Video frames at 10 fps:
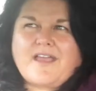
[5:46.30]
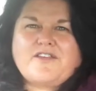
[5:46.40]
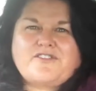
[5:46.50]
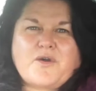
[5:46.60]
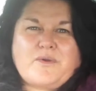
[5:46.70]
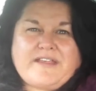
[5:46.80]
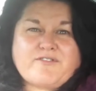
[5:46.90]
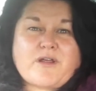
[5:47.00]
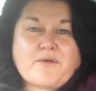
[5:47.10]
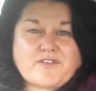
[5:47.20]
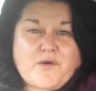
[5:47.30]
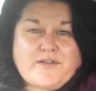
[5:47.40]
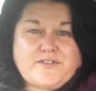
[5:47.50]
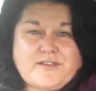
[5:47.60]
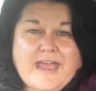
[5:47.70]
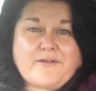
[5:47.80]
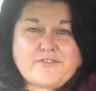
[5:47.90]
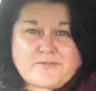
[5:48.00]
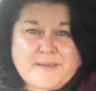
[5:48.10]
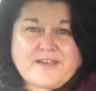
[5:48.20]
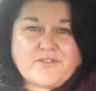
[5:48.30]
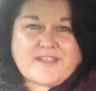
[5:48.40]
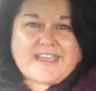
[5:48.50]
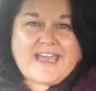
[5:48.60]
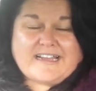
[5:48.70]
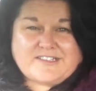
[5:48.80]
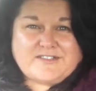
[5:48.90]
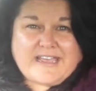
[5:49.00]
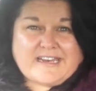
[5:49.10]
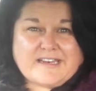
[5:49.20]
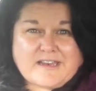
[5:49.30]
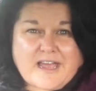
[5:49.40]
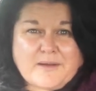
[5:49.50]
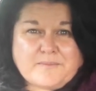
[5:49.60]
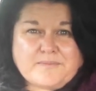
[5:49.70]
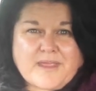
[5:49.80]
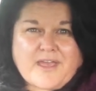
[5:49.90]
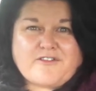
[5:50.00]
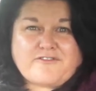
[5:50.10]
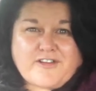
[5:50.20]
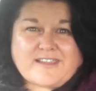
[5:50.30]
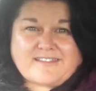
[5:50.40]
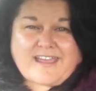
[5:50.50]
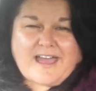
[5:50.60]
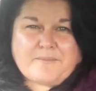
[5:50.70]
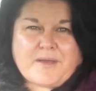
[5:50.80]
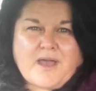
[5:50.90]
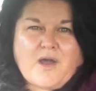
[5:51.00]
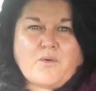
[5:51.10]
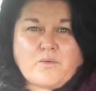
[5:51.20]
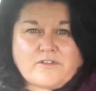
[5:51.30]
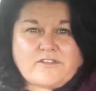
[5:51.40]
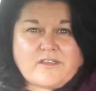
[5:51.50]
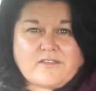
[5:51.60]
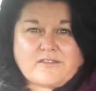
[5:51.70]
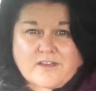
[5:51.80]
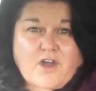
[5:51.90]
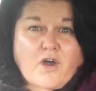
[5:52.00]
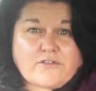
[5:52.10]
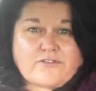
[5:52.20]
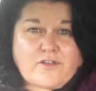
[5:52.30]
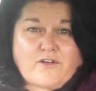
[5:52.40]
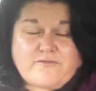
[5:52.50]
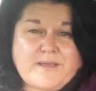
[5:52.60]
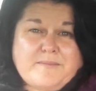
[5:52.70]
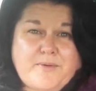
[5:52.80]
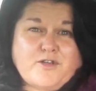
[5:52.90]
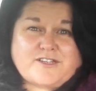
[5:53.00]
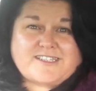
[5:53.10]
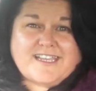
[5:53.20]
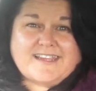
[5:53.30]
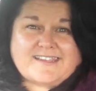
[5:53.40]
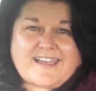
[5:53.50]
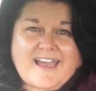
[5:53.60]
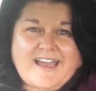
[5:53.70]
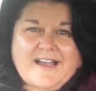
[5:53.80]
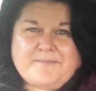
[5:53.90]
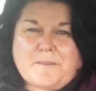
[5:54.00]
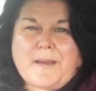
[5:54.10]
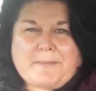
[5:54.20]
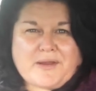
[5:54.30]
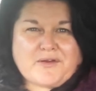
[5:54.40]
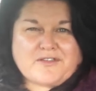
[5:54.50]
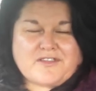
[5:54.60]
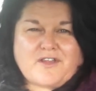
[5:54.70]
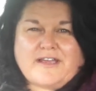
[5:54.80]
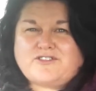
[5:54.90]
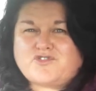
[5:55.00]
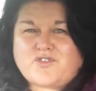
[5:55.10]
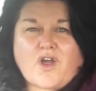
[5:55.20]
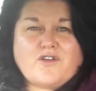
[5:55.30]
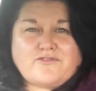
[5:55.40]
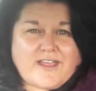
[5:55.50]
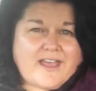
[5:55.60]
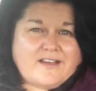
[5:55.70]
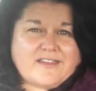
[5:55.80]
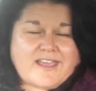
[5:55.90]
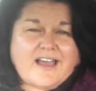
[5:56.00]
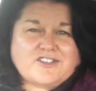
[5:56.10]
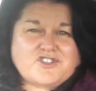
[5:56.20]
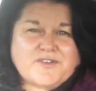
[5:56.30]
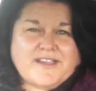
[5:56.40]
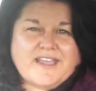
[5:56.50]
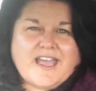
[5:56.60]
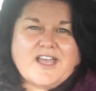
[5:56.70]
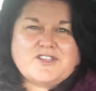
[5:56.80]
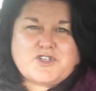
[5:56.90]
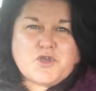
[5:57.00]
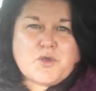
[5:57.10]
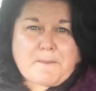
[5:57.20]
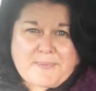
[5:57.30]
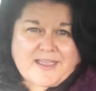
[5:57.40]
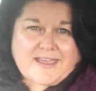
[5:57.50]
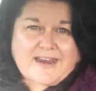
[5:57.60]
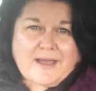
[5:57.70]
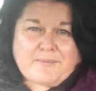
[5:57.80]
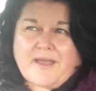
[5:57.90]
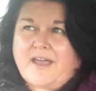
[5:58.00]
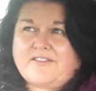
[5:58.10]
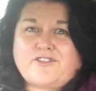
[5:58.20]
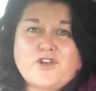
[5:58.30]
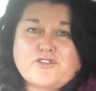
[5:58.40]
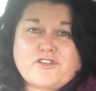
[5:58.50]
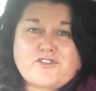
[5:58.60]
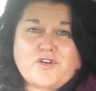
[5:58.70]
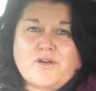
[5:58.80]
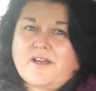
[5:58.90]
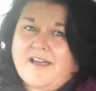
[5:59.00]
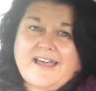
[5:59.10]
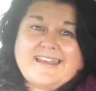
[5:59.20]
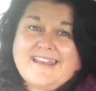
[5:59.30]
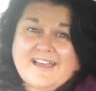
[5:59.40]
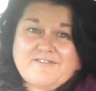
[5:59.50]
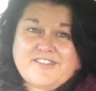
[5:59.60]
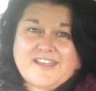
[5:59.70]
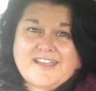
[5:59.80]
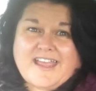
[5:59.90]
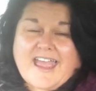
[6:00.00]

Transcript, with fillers: So whatever I was going to now spend on the car to get it um, fixed up was the cost of me purchasing this car. My parents and I drove down the country to pick it up. As soon as I saw it, I loved it.